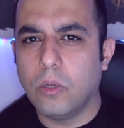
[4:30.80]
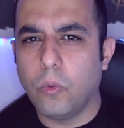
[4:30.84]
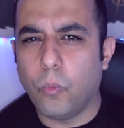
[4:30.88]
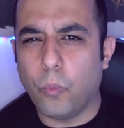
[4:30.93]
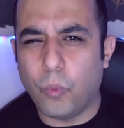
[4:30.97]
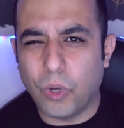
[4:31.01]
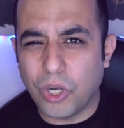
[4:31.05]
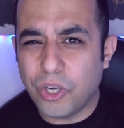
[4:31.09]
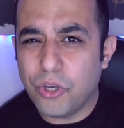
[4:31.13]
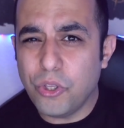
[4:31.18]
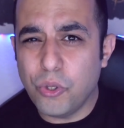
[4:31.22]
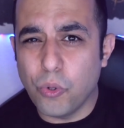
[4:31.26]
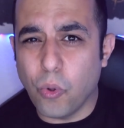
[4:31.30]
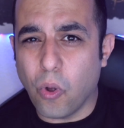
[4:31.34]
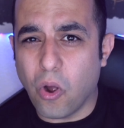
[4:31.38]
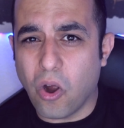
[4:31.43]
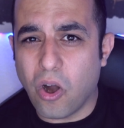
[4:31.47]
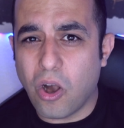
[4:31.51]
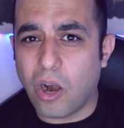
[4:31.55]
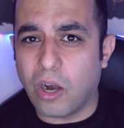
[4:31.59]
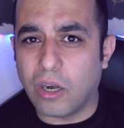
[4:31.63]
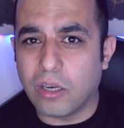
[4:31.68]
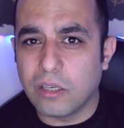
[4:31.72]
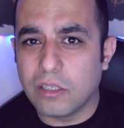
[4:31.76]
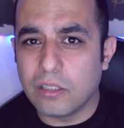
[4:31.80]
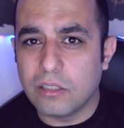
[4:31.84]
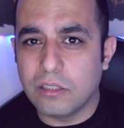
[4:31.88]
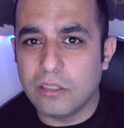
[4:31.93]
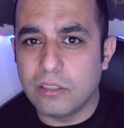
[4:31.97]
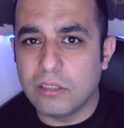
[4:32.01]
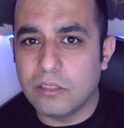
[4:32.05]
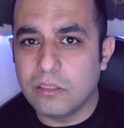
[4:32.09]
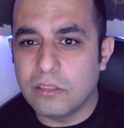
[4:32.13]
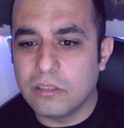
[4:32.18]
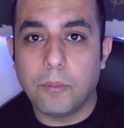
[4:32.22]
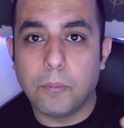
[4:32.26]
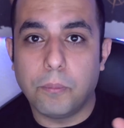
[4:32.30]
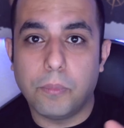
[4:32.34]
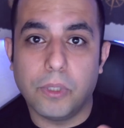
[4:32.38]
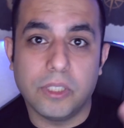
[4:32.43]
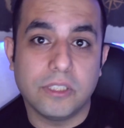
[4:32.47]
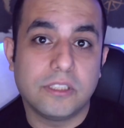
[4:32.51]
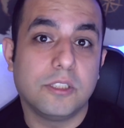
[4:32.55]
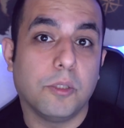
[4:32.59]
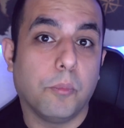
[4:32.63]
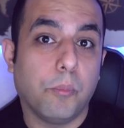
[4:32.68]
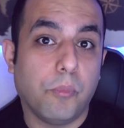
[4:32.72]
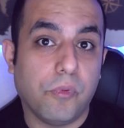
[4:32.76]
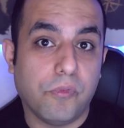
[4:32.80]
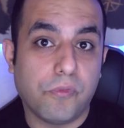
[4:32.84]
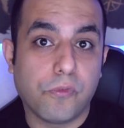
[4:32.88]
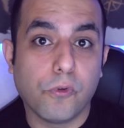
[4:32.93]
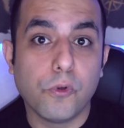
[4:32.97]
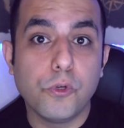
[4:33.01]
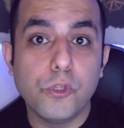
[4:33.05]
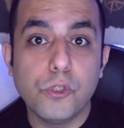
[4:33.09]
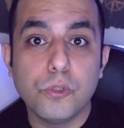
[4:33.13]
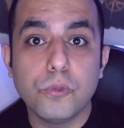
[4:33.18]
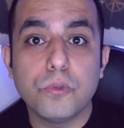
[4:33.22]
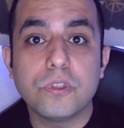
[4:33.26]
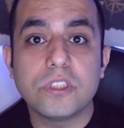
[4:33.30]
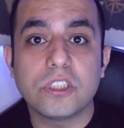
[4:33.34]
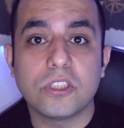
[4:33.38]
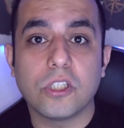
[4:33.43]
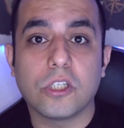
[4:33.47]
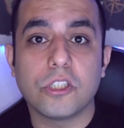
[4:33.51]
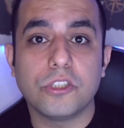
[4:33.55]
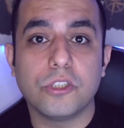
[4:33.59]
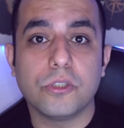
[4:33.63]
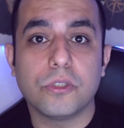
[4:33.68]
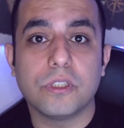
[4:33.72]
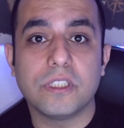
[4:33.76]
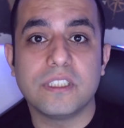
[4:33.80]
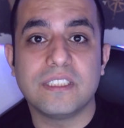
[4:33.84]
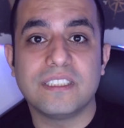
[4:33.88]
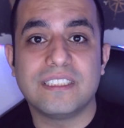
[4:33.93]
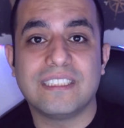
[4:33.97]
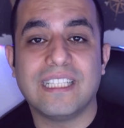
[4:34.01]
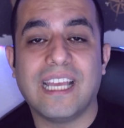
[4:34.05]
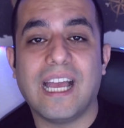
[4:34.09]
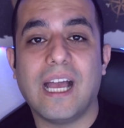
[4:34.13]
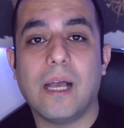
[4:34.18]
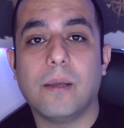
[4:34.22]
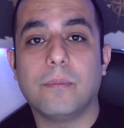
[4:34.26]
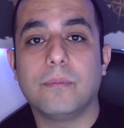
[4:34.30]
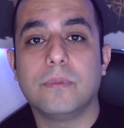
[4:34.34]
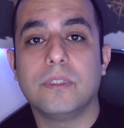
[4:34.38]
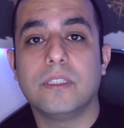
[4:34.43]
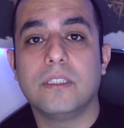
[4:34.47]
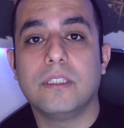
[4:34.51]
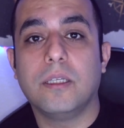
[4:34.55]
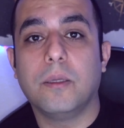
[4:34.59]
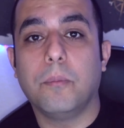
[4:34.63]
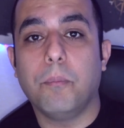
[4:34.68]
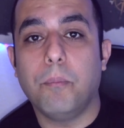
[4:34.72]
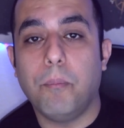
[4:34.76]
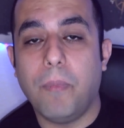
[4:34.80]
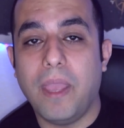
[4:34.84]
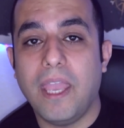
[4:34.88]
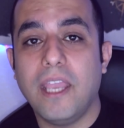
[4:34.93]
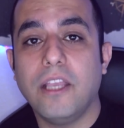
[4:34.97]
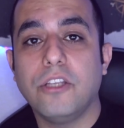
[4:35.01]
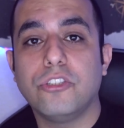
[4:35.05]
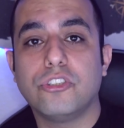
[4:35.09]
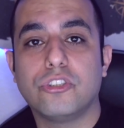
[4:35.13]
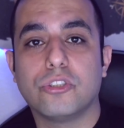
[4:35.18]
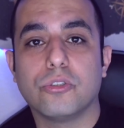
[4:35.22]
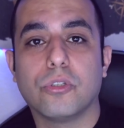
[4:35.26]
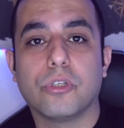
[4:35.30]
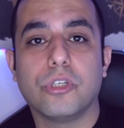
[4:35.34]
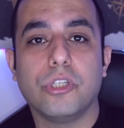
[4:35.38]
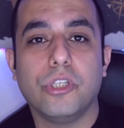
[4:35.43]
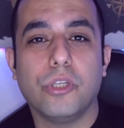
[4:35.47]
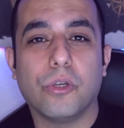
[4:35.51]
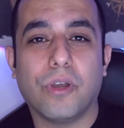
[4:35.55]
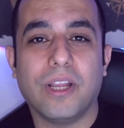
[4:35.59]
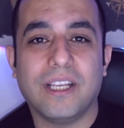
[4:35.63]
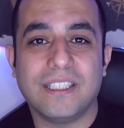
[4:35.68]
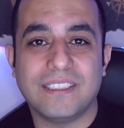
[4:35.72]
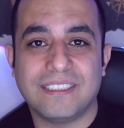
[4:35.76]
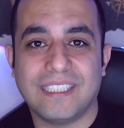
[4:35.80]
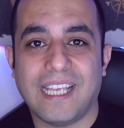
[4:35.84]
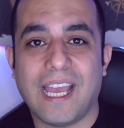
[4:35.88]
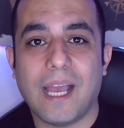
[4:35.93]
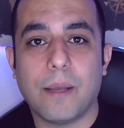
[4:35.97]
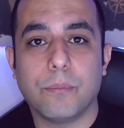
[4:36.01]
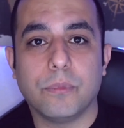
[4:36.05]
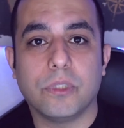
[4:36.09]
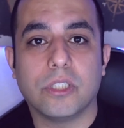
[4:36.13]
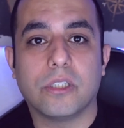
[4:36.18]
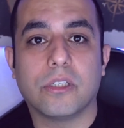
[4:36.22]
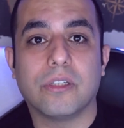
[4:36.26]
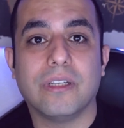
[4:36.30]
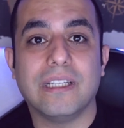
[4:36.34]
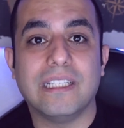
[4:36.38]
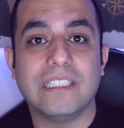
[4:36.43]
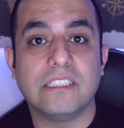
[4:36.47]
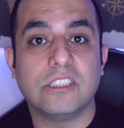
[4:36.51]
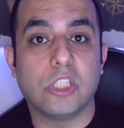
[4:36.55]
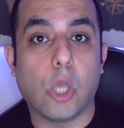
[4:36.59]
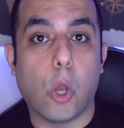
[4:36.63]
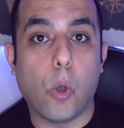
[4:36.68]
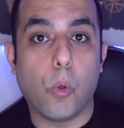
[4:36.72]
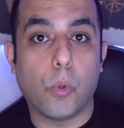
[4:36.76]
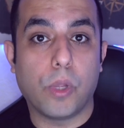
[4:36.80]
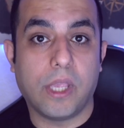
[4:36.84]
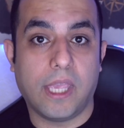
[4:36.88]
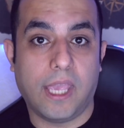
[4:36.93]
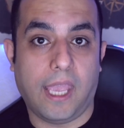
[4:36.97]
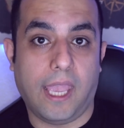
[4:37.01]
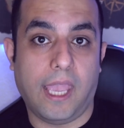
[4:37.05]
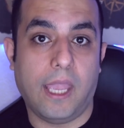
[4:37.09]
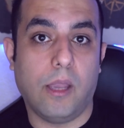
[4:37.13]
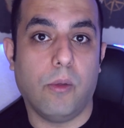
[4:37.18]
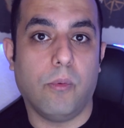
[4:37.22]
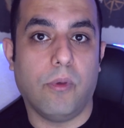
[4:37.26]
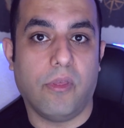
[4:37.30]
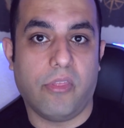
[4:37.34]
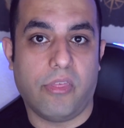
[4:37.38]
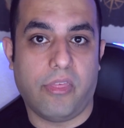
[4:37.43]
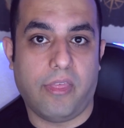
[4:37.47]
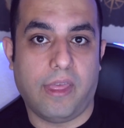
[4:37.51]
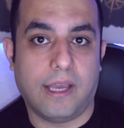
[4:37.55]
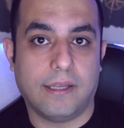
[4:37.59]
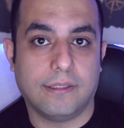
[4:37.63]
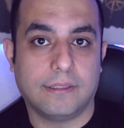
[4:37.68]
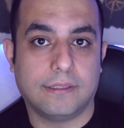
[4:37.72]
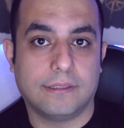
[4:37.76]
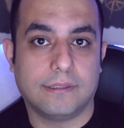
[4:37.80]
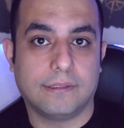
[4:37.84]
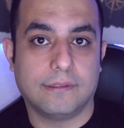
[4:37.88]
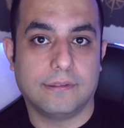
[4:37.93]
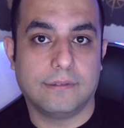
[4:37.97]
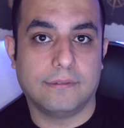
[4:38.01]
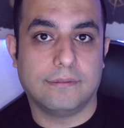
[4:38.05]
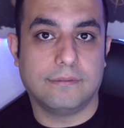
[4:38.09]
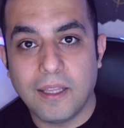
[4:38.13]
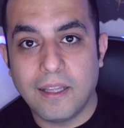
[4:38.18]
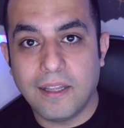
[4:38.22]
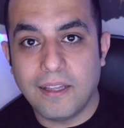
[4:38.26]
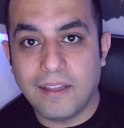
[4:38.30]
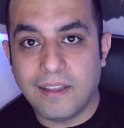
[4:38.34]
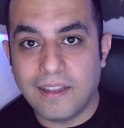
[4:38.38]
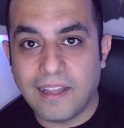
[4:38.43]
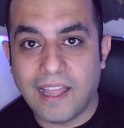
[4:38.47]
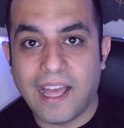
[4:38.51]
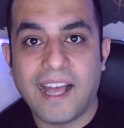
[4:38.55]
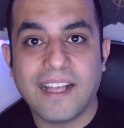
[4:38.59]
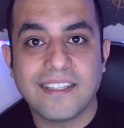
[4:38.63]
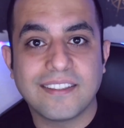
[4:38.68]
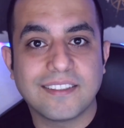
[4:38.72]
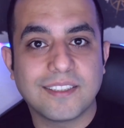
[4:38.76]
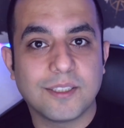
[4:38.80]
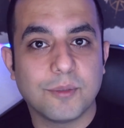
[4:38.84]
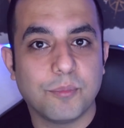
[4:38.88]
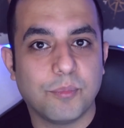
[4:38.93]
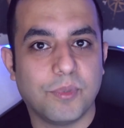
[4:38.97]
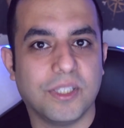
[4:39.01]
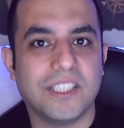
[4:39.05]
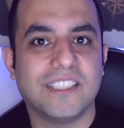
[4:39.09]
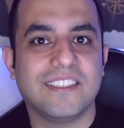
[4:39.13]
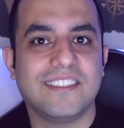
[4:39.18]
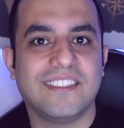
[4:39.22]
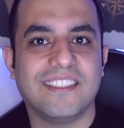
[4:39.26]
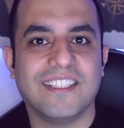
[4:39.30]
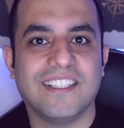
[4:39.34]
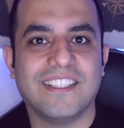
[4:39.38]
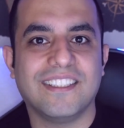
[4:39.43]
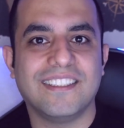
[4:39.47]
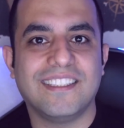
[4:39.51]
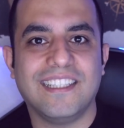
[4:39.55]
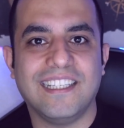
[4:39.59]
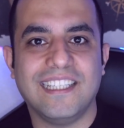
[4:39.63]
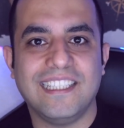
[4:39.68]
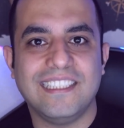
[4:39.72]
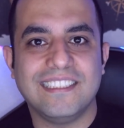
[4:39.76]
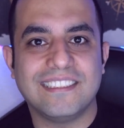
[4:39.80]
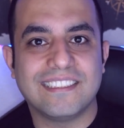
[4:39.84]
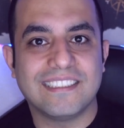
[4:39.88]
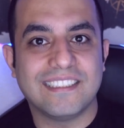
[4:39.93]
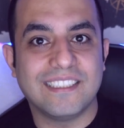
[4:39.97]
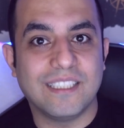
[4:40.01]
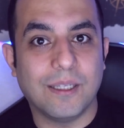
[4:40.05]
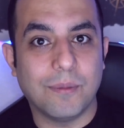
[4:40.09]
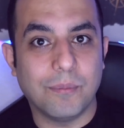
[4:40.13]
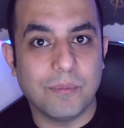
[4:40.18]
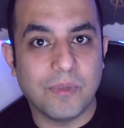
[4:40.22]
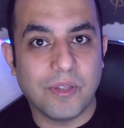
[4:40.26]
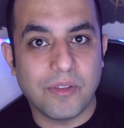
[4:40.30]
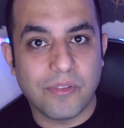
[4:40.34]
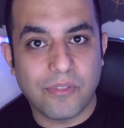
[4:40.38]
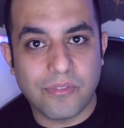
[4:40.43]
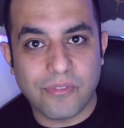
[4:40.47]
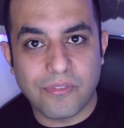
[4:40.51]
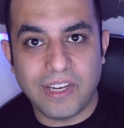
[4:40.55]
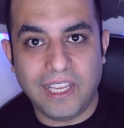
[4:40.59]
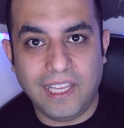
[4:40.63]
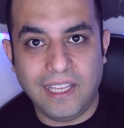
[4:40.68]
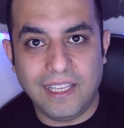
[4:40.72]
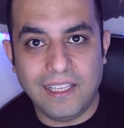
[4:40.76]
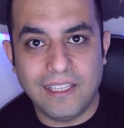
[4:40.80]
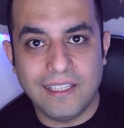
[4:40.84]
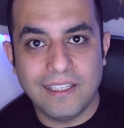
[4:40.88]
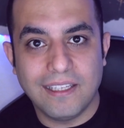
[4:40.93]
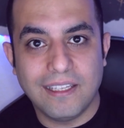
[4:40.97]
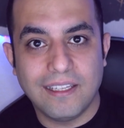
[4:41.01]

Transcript: where you are. But before you start your exam, make sure your examiner is okay with that. Last but not least, number 3.